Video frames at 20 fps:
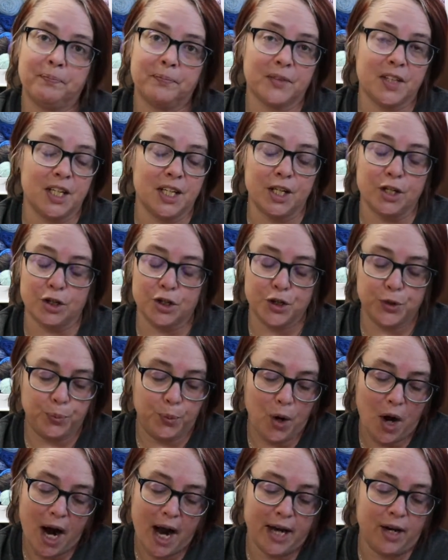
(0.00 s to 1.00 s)
the Knitter's
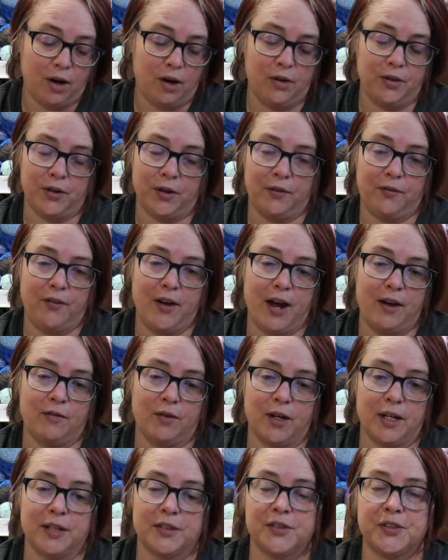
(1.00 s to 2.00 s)
Pride aren't their
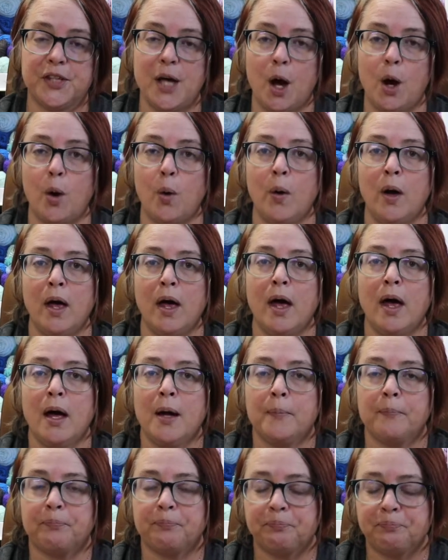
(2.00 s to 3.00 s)
favorite. So
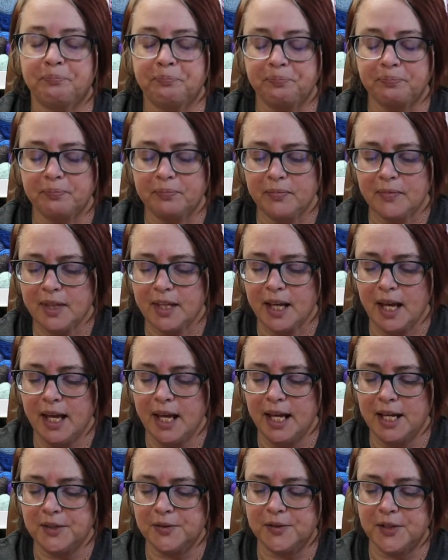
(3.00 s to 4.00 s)

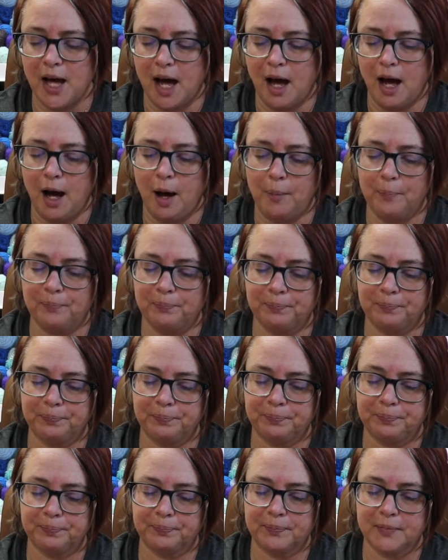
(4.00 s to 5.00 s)
it's
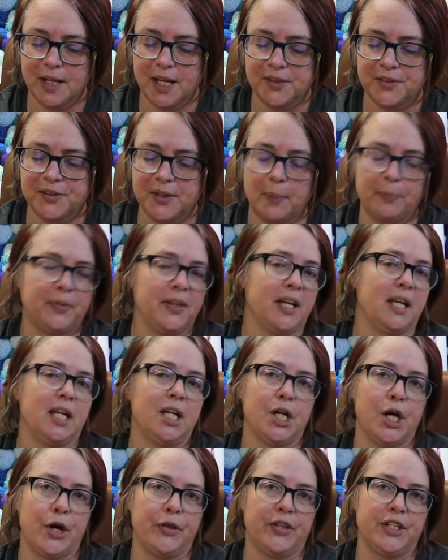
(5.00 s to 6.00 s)
something,
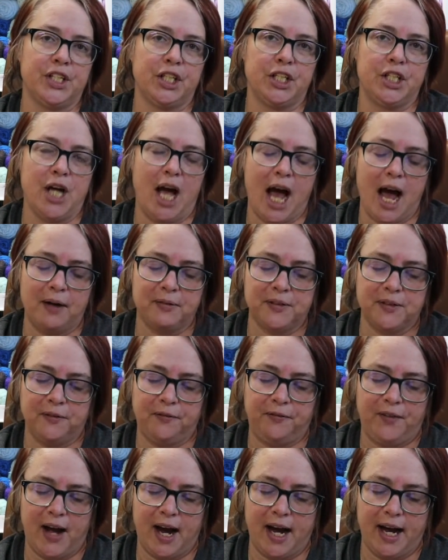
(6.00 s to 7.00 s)
you know, that you have to
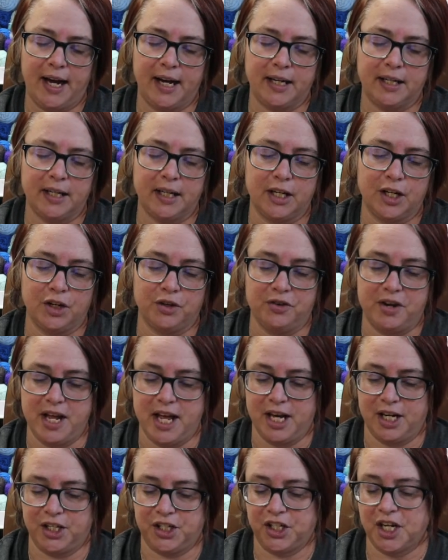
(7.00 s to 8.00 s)
find your
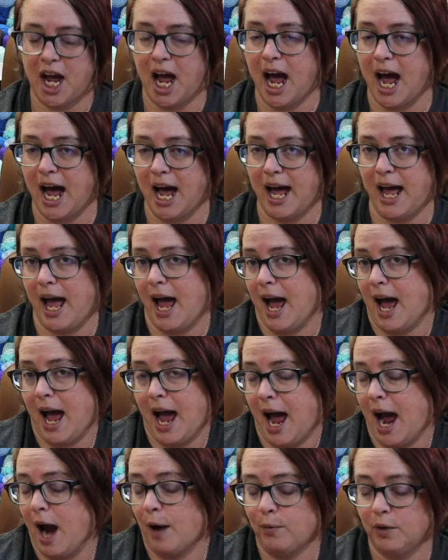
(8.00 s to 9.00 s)
niche. I
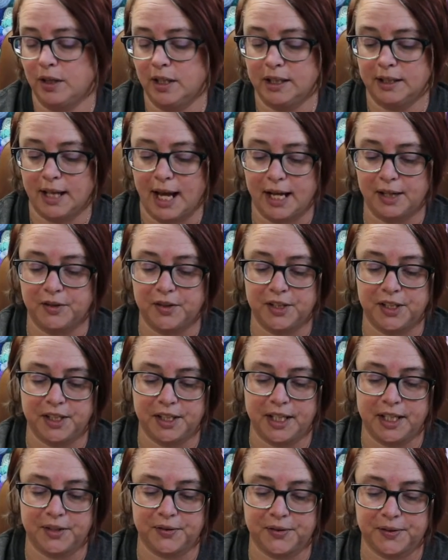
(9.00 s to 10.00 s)
really like the
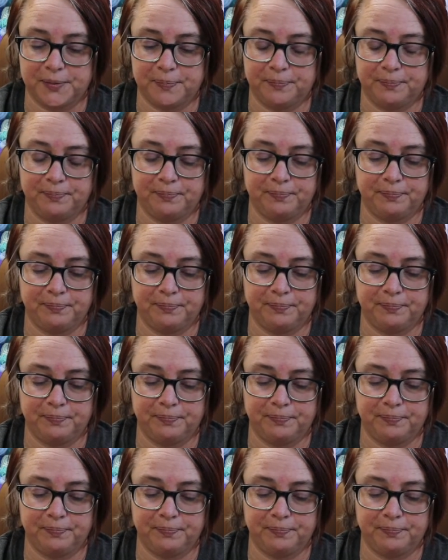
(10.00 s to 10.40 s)
Denise.